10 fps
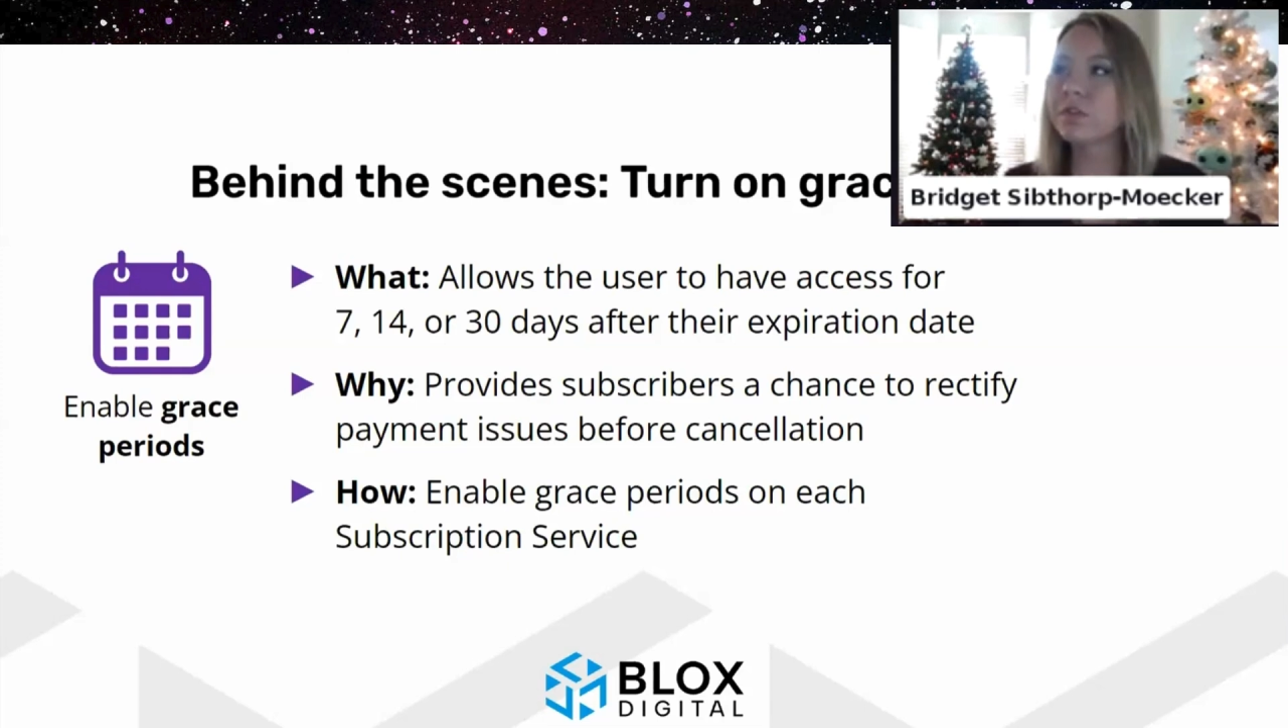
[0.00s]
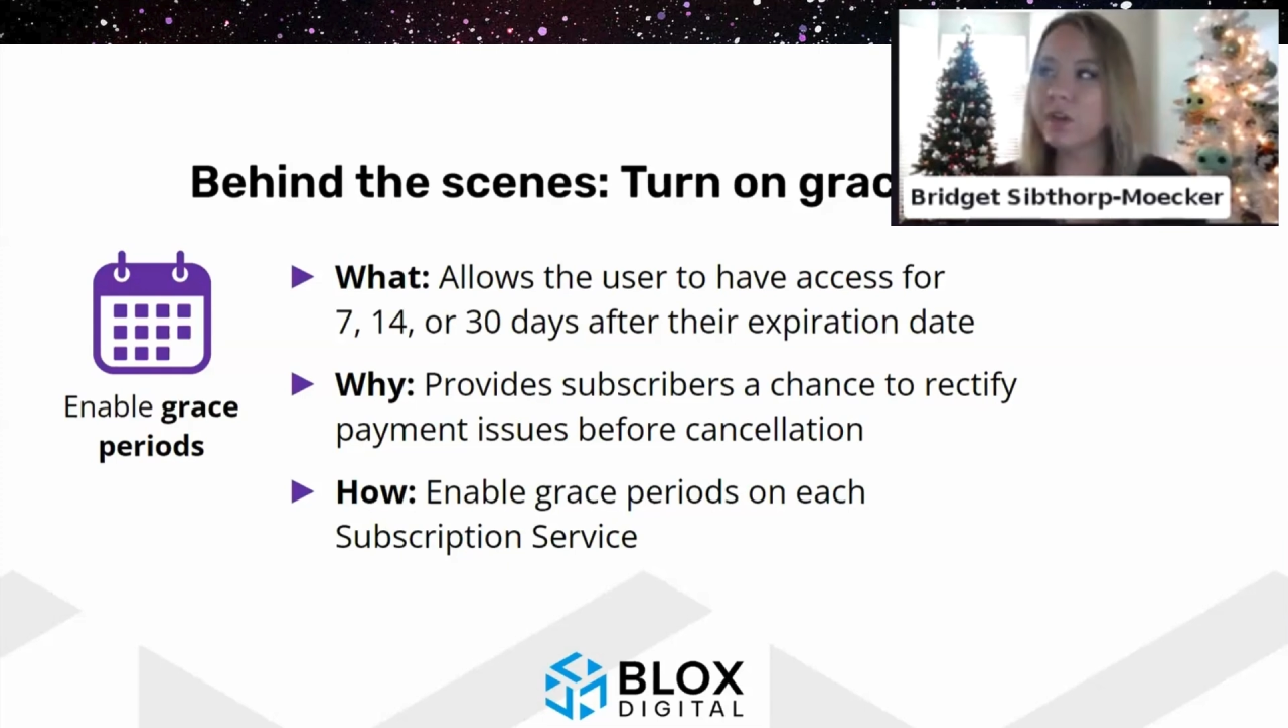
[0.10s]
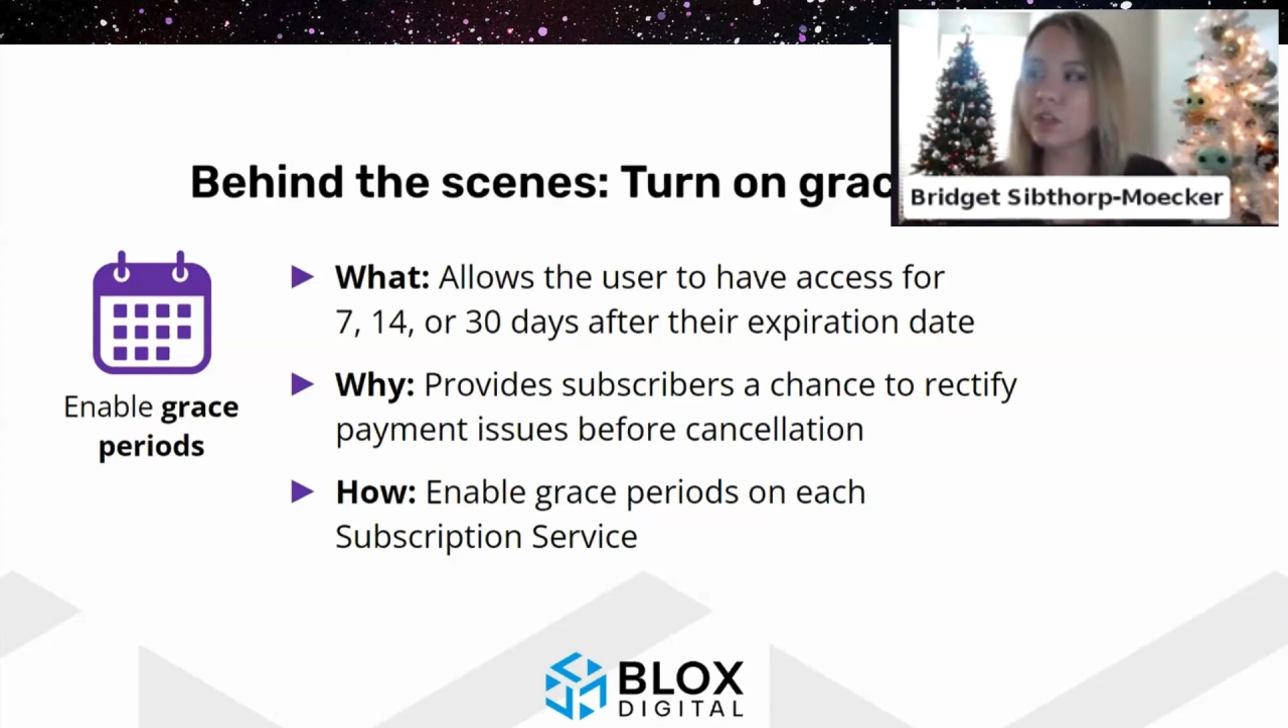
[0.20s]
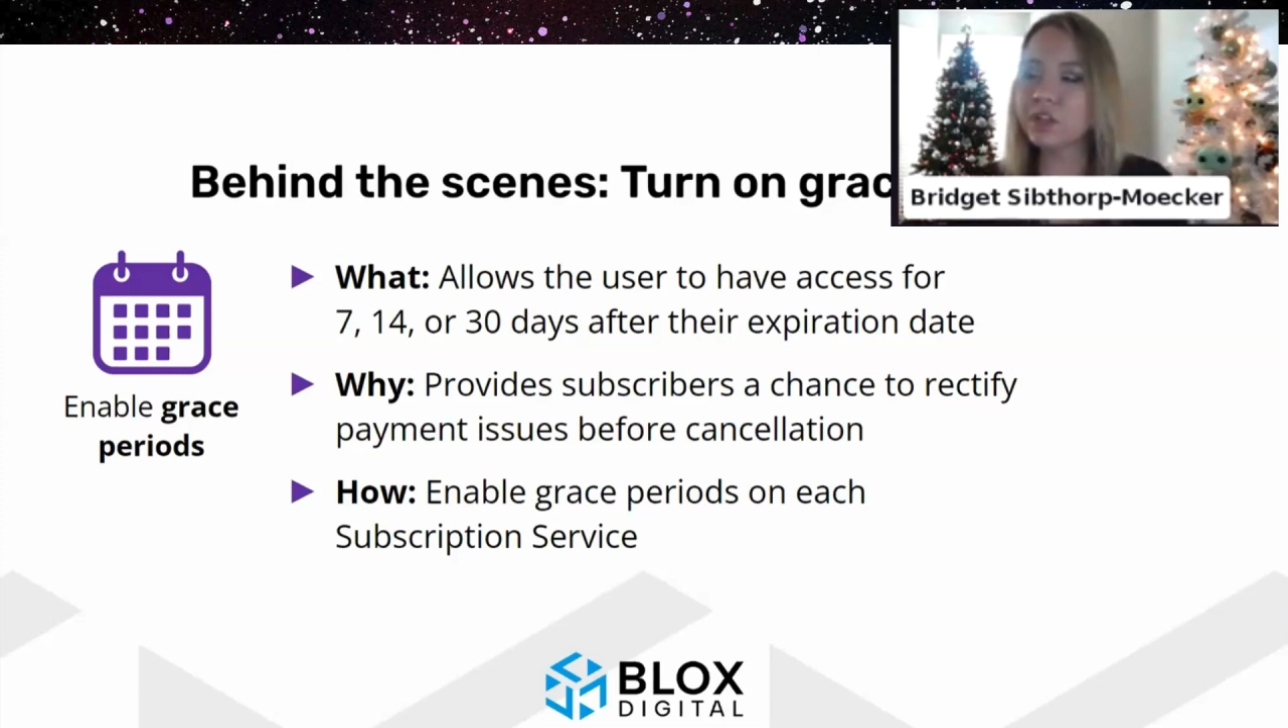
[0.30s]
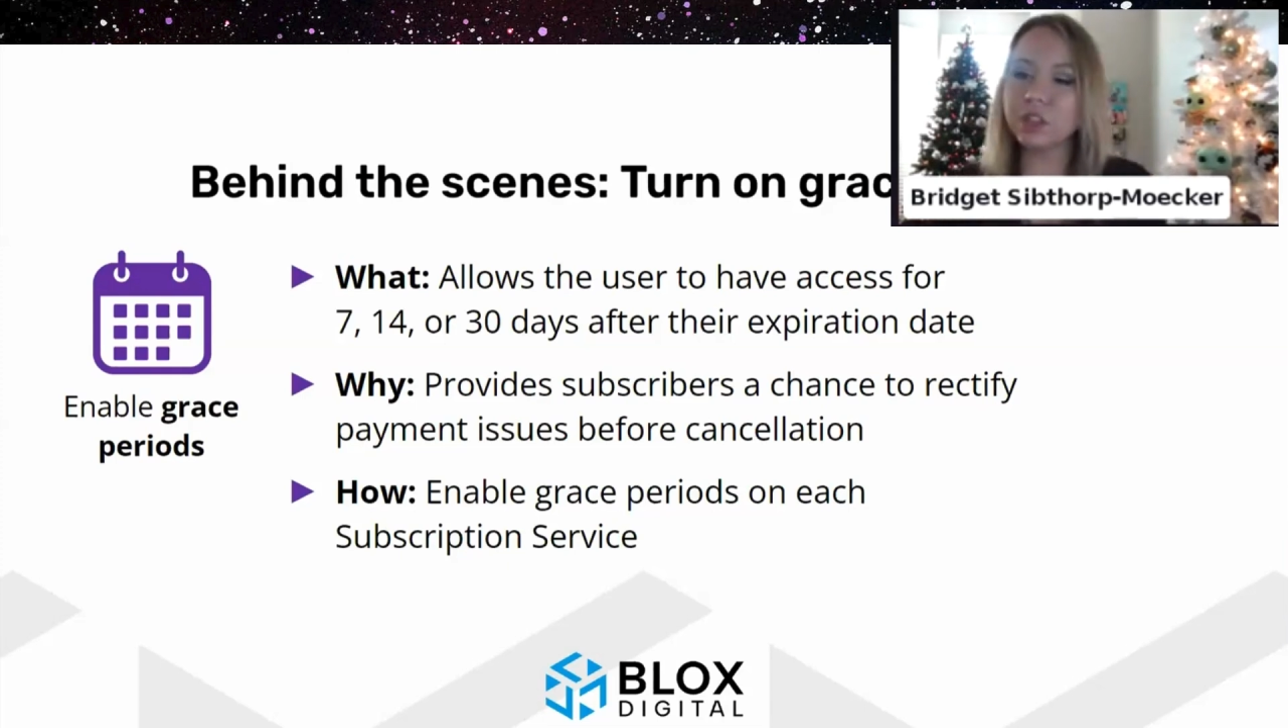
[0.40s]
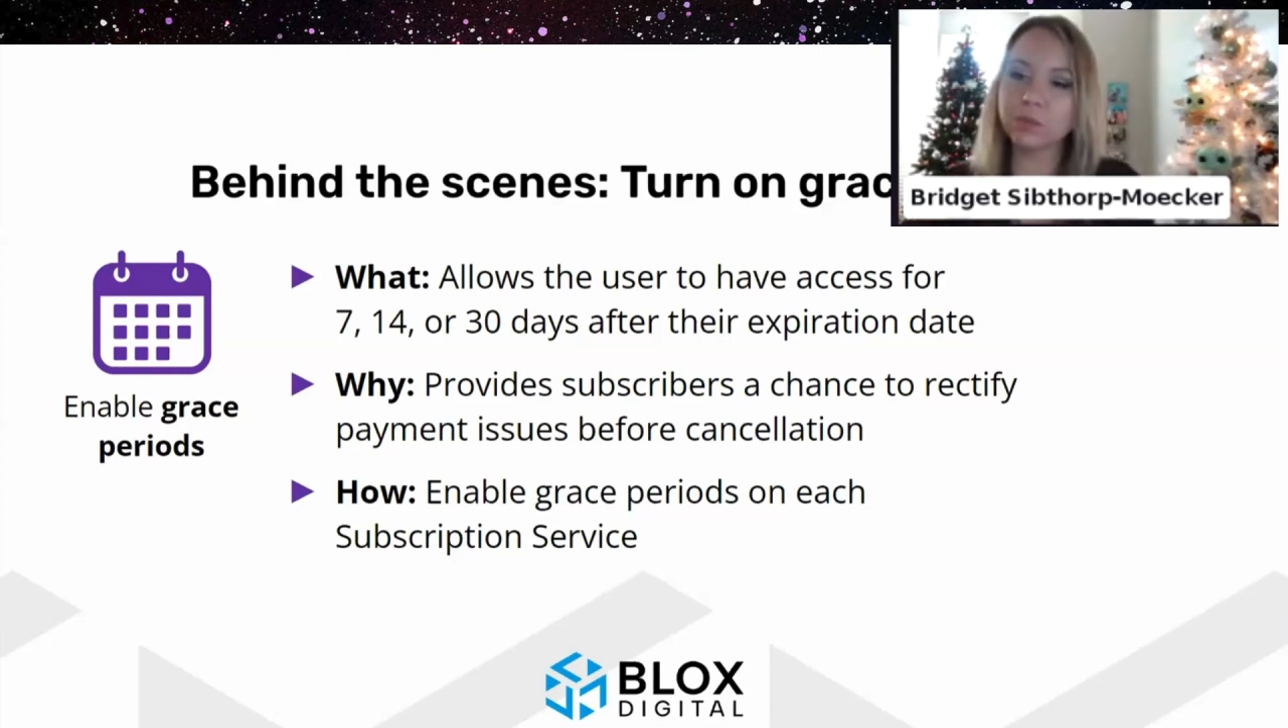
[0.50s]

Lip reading: function